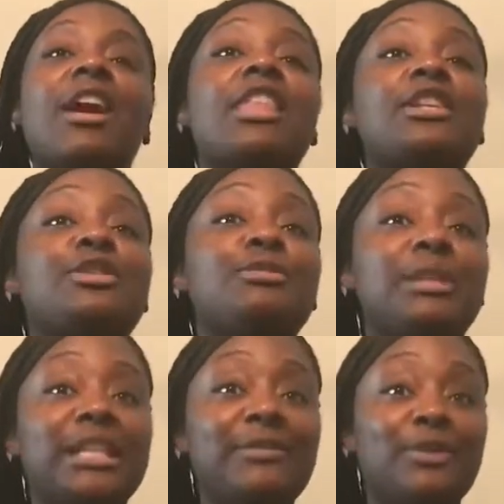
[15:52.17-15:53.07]
If I let you
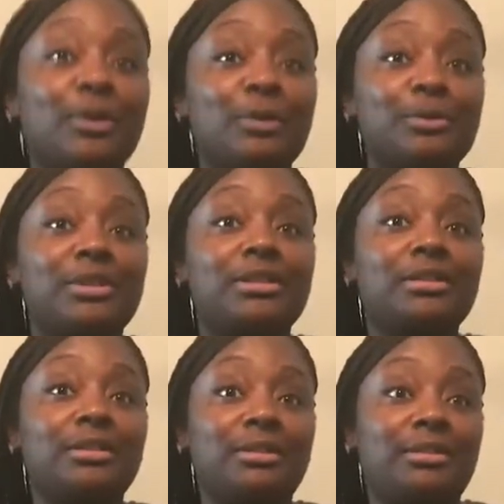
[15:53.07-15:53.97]
leave those
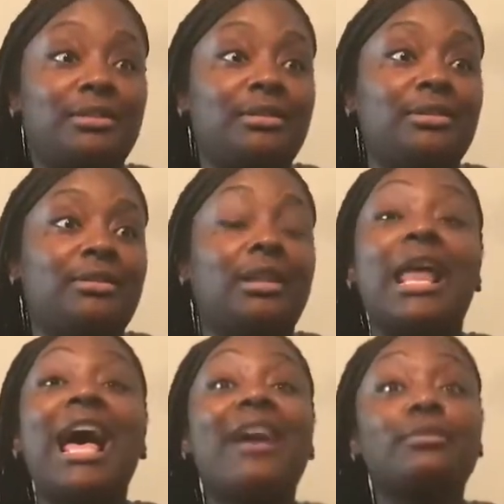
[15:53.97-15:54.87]

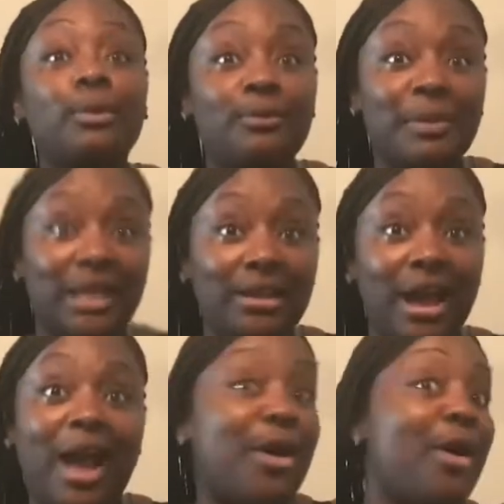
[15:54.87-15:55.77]
lives with me,
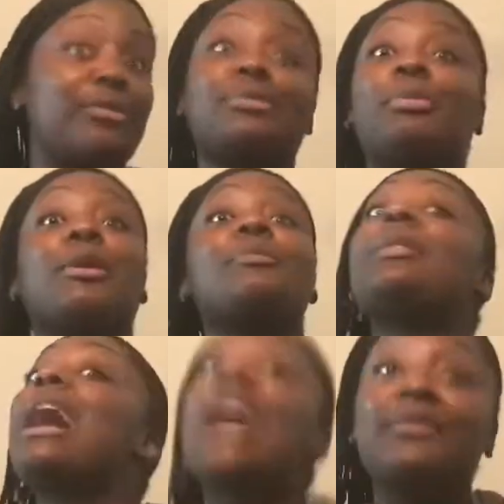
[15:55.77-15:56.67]
I call sperm
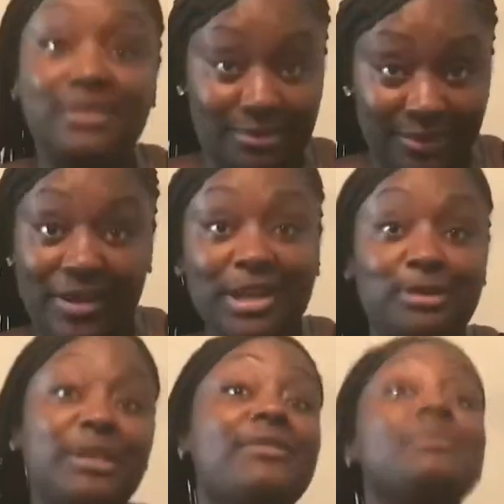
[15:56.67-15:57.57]
lives. If I let
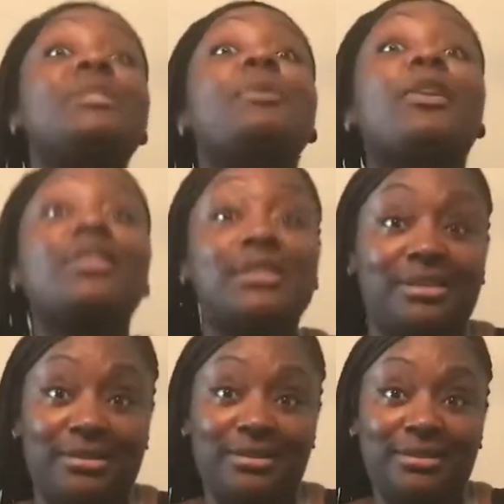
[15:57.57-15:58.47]
you leave them spirits,
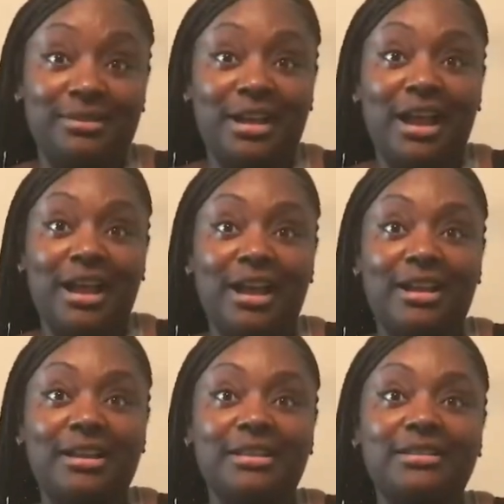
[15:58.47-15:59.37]

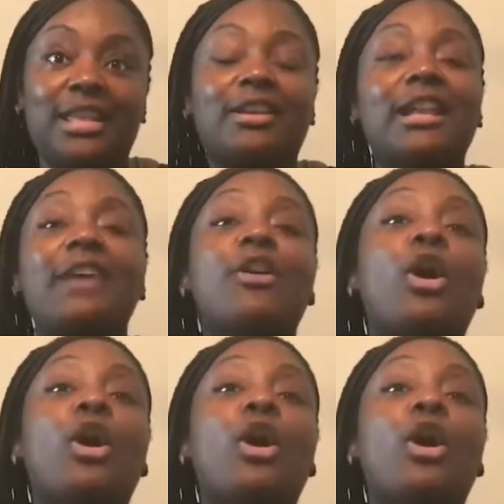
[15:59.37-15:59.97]
they're gonna have